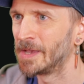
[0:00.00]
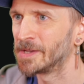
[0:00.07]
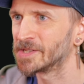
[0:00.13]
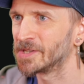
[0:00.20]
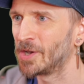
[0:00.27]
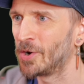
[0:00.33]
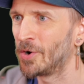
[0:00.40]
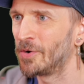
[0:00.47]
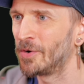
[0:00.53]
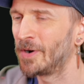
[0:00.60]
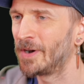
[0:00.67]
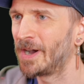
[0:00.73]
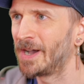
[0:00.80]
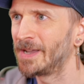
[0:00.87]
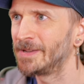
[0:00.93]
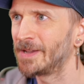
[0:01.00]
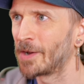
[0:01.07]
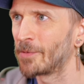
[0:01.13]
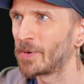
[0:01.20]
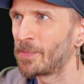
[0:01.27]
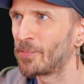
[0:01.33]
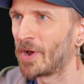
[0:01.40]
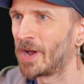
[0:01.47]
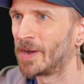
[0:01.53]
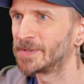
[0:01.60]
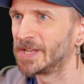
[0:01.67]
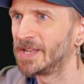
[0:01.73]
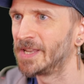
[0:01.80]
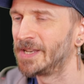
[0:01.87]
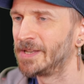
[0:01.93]
So I
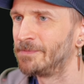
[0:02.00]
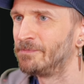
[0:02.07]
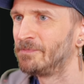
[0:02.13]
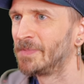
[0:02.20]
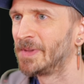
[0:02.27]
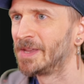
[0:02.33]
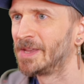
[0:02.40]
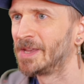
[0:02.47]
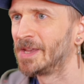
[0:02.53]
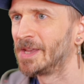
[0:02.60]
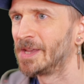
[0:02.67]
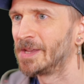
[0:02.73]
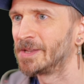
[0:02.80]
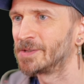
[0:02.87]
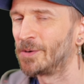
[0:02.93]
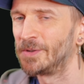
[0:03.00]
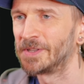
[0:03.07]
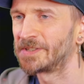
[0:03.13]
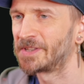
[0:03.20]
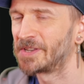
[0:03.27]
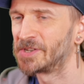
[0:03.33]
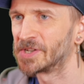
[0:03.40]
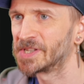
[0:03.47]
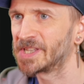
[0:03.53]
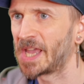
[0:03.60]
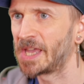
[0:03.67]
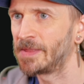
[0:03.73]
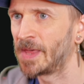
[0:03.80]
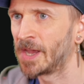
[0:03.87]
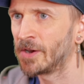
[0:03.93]
reprompted and told it to just
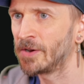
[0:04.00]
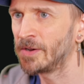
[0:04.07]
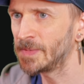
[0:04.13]
stay there.